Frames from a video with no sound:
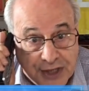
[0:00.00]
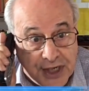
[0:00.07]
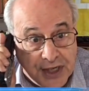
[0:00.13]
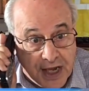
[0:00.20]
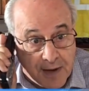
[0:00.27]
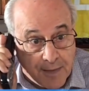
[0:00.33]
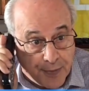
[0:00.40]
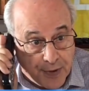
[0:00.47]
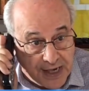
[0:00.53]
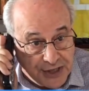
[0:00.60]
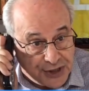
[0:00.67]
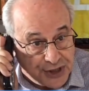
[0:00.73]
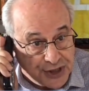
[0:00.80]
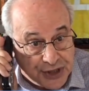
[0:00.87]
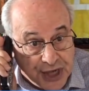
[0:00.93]
their
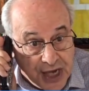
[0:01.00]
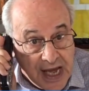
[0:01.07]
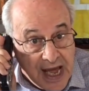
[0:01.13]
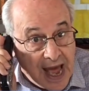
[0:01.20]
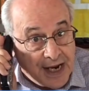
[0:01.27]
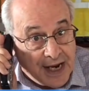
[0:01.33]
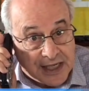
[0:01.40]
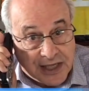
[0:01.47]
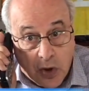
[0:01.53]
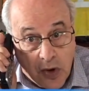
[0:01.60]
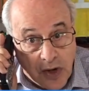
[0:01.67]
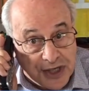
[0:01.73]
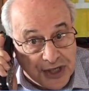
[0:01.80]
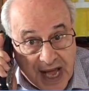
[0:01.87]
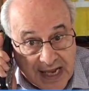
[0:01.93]
prices. And as long
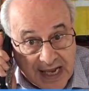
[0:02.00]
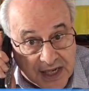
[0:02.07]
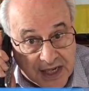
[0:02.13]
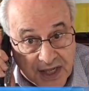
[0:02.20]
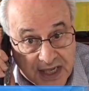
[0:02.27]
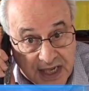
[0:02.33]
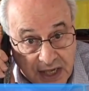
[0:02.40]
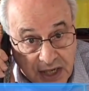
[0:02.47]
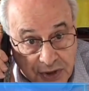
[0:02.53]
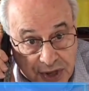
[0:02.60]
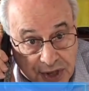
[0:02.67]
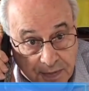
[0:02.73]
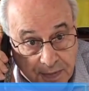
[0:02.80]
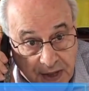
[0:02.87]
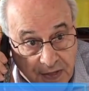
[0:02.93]
as that continues to
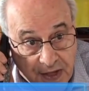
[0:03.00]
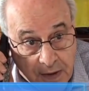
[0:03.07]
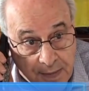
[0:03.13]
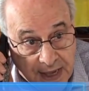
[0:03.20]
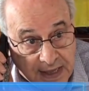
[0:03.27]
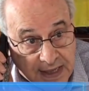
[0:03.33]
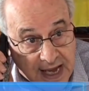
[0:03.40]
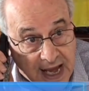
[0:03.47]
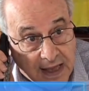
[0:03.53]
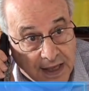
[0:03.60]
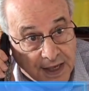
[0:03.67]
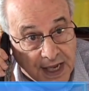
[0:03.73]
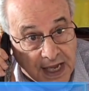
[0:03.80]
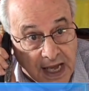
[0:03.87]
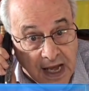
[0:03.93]
be their
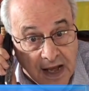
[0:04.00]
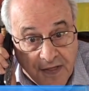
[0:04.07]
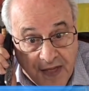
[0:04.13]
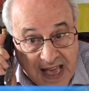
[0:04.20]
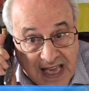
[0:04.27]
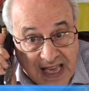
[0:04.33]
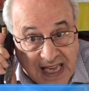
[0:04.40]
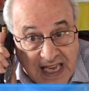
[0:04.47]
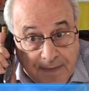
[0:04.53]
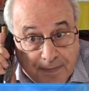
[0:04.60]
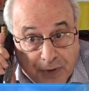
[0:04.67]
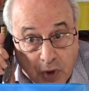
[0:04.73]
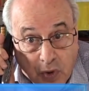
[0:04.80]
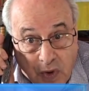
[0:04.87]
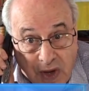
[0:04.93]
mentality, they keep
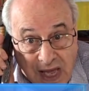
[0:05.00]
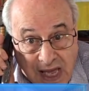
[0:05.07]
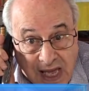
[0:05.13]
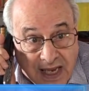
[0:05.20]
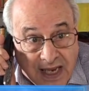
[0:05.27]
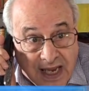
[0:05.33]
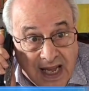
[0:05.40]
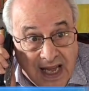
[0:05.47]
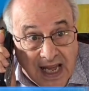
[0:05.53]
doing it in